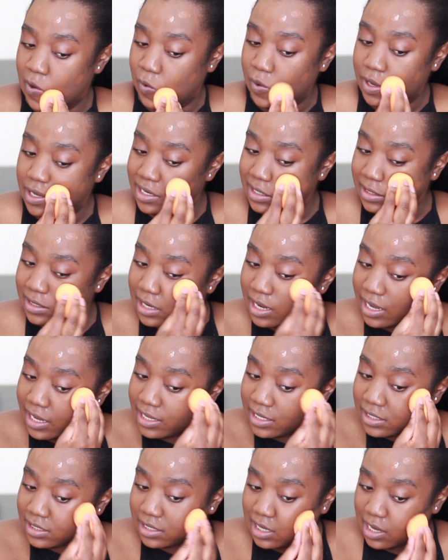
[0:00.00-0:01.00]
which is
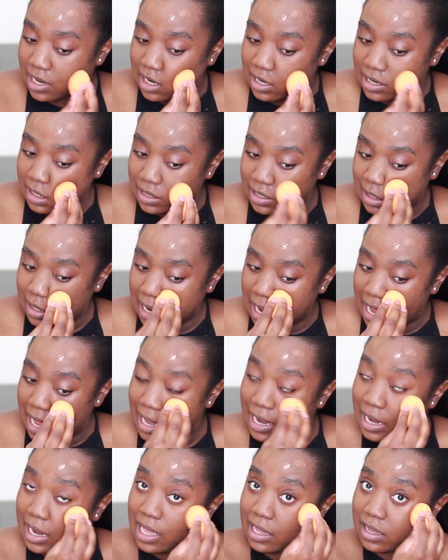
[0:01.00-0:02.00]
nice, and
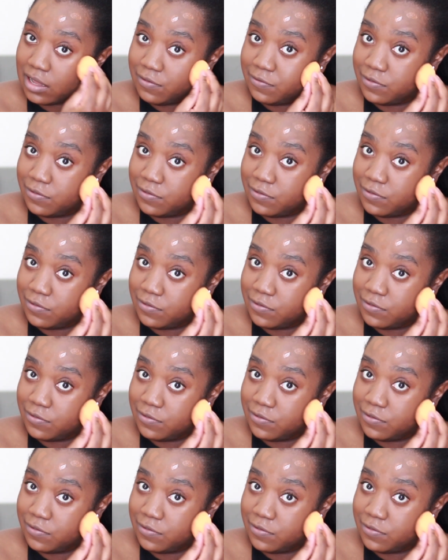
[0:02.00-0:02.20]
I like